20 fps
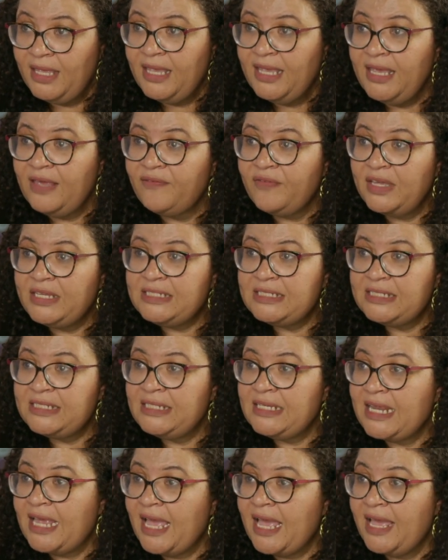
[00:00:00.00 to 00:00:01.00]
if I
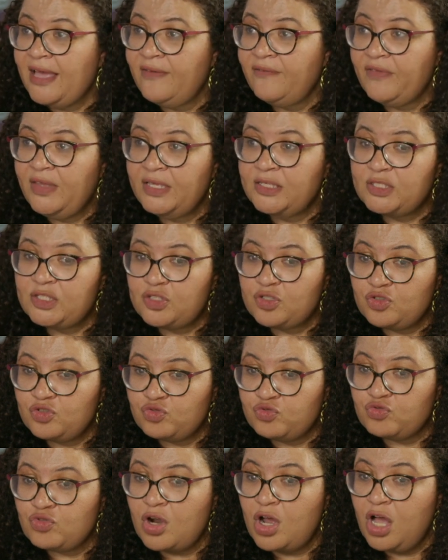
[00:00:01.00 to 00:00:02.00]
didn't have a
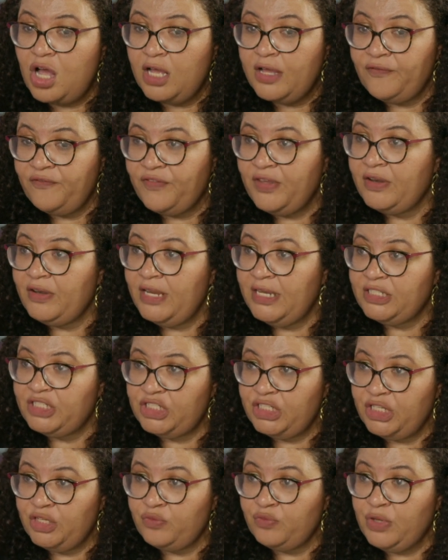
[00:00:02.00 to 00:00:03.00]
strong
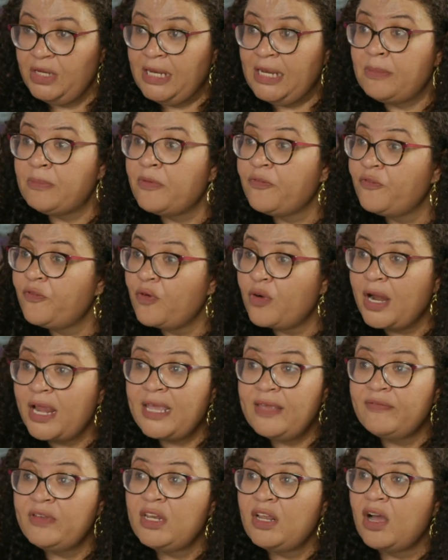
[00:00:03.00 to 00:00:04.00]
foundation in reading before I
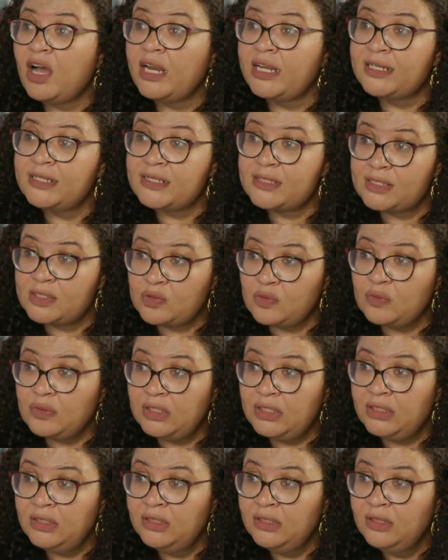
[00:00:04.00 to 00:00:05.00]
even got into school,